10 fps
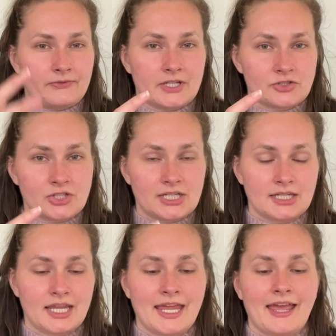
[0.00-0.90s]
finish it
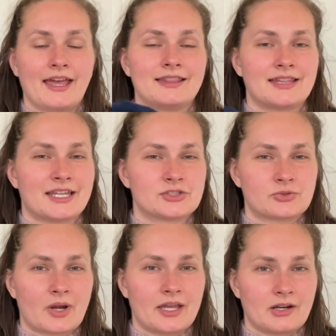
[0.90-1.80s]
and then
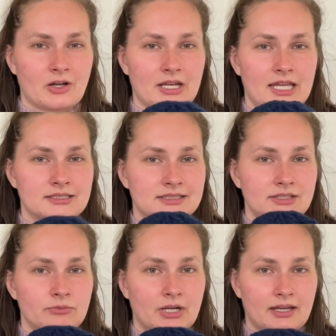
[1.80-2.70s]
try it on and see
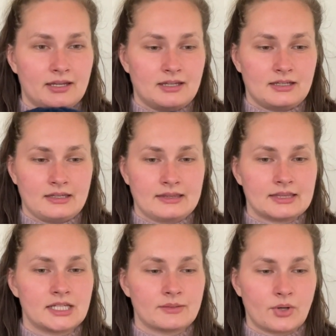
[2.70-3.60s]
what I
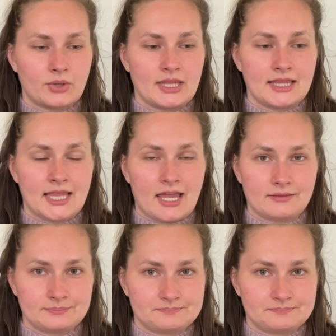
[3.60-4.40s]
think about it then.